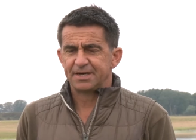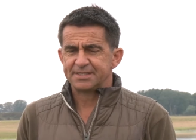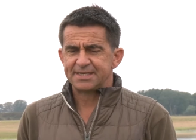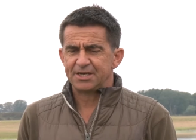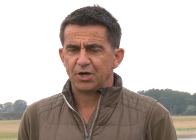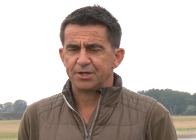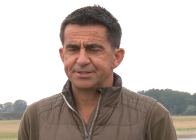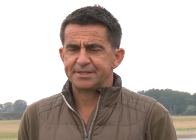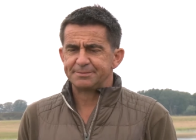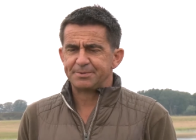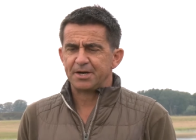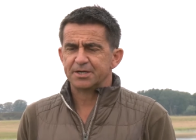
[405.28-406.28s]
I see a lot of
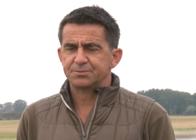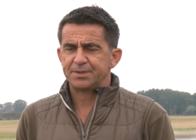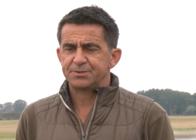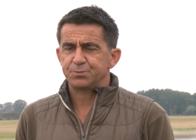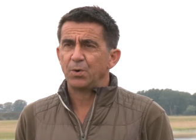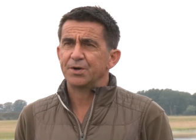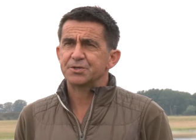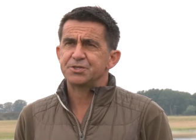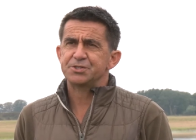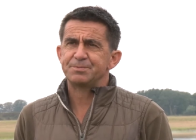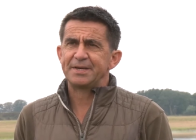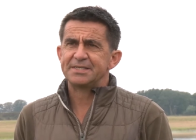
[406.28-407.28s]
deer parks with one or
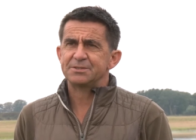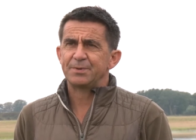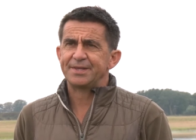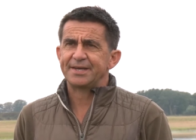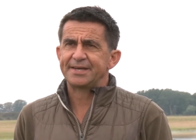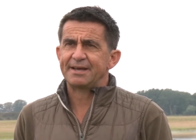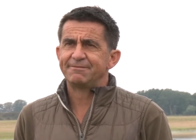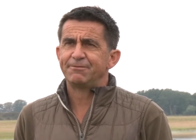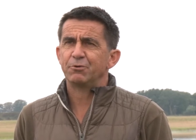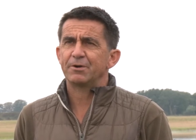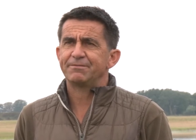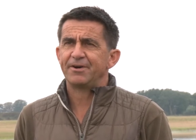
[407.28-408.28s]
two species where they could have
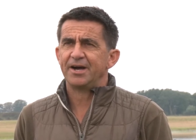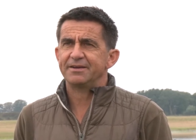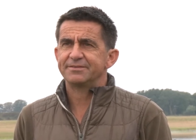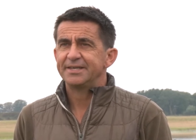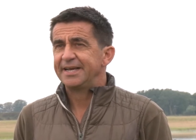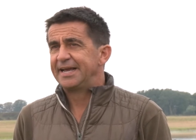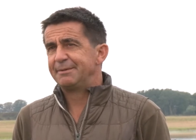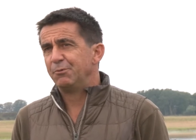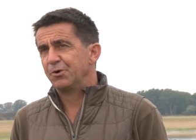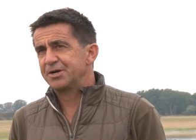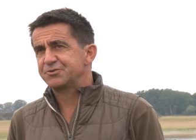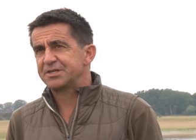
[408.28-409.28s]
four or five.
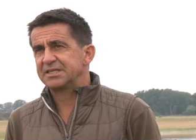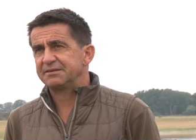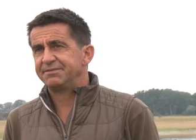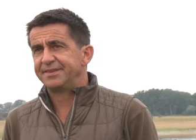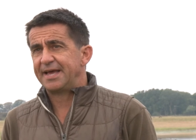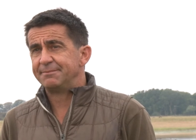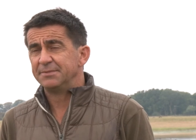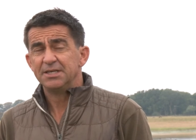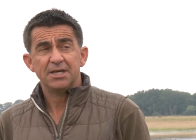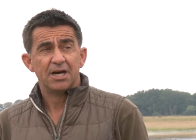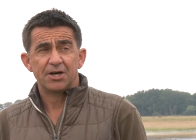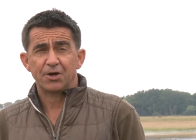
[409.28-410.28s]
More interesting for them,
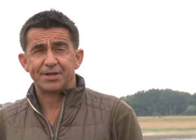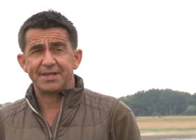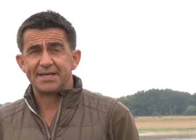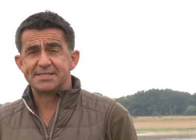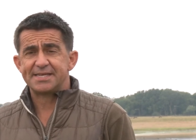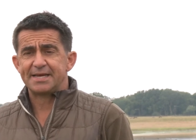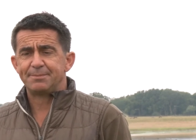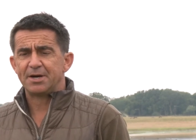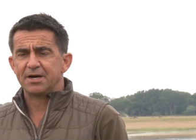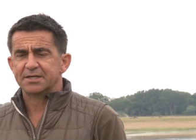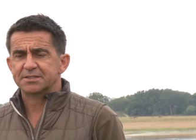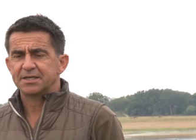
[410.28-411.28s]
a lot of these deer
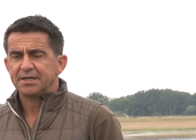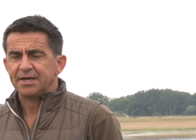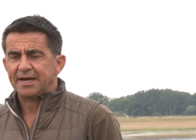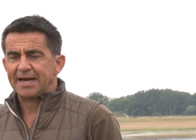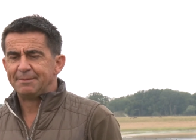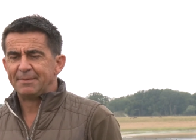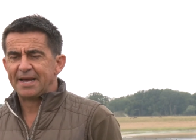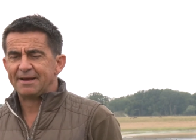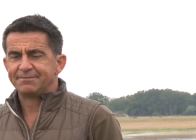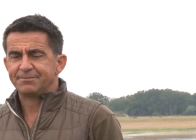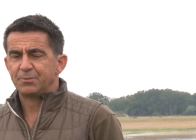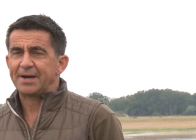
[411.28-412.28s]
parks um,
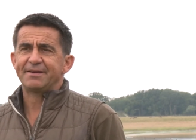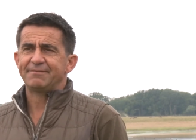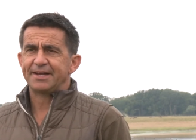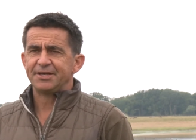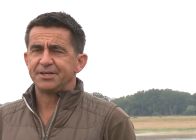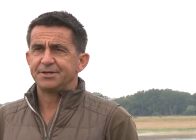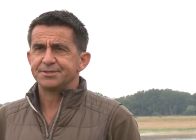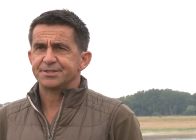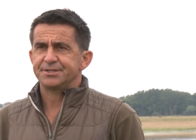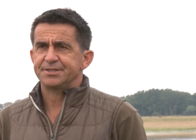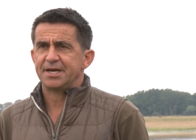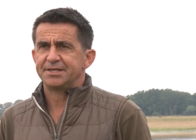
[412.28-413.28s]
have wedding venues
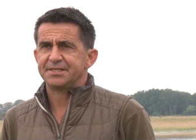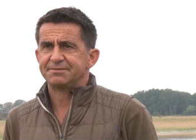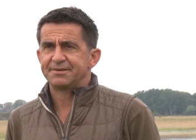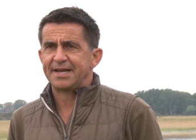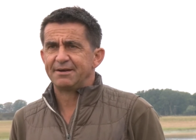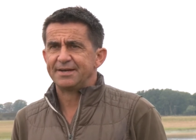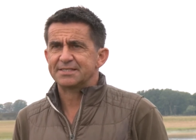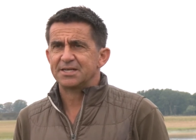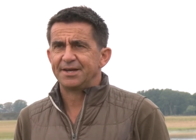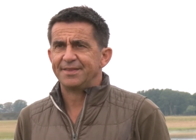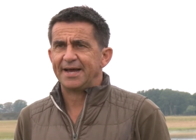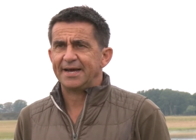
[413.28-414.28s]
and, and, different outlets
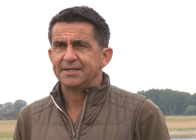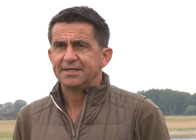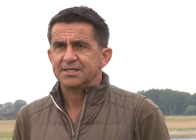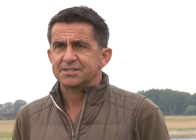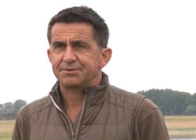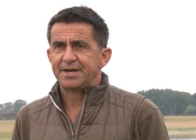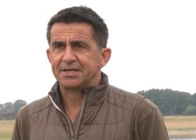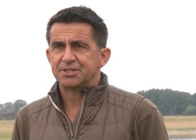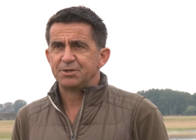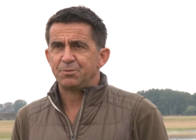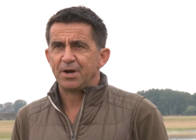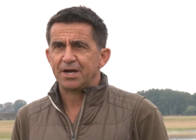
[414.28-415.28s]
like that so it
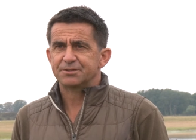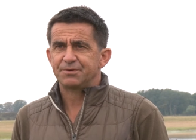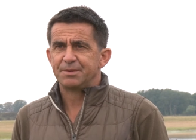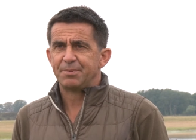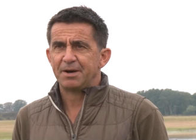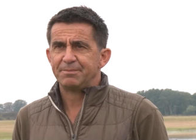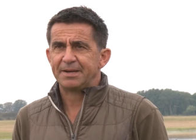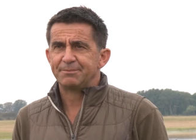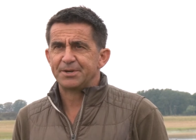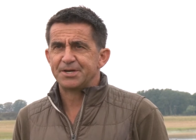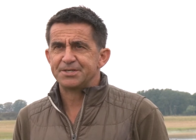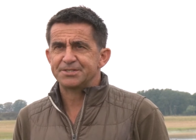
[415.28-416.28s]
actually works for the public
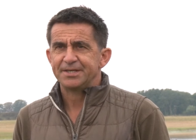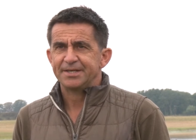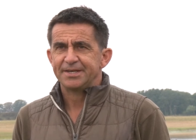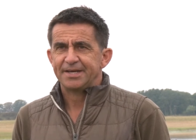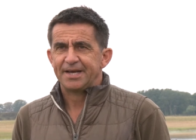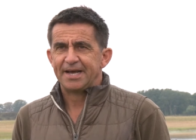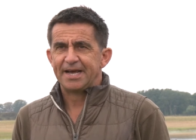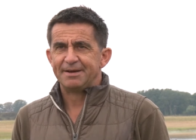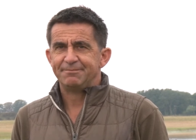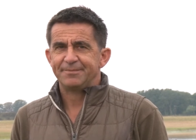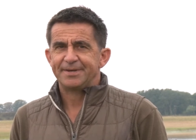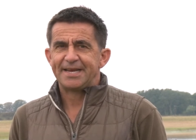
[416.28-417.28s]
because
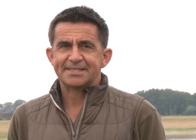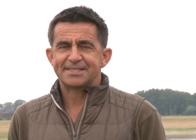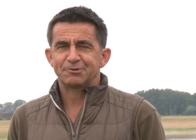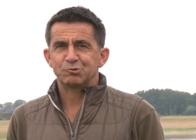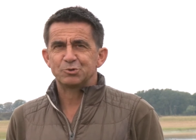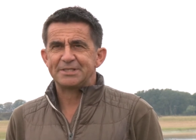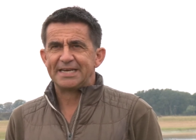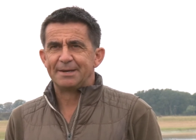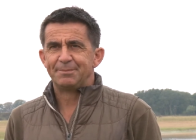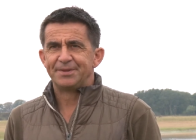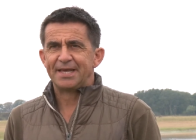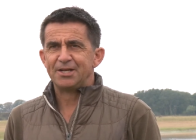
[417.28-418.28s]
um, yes they're all deer
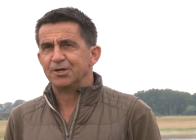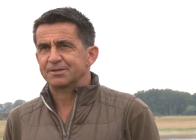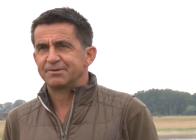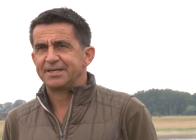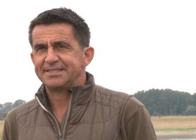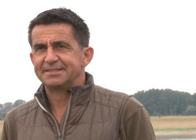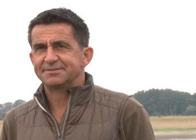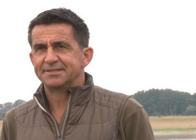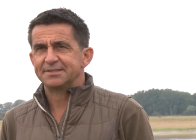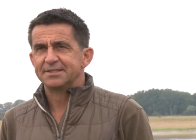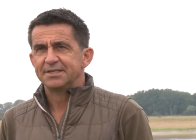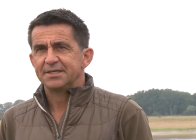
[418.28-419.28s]
but they look very different.